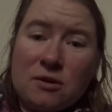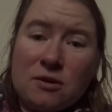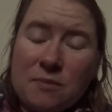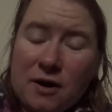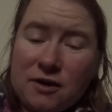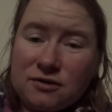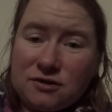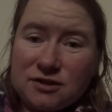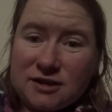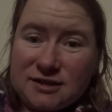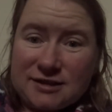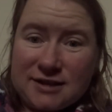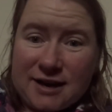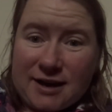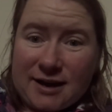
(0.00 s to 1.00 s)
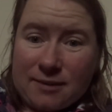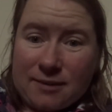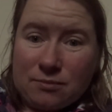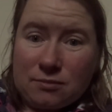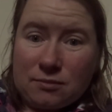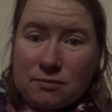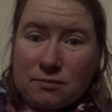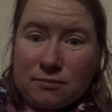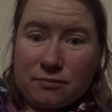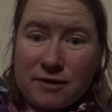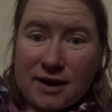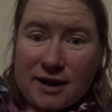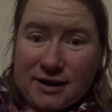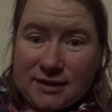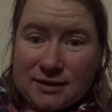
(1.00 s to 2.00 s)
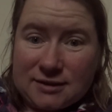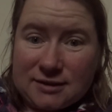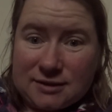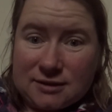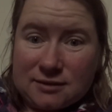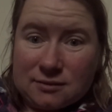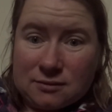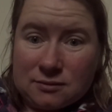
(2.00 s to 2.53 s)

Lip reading: amount to the same price.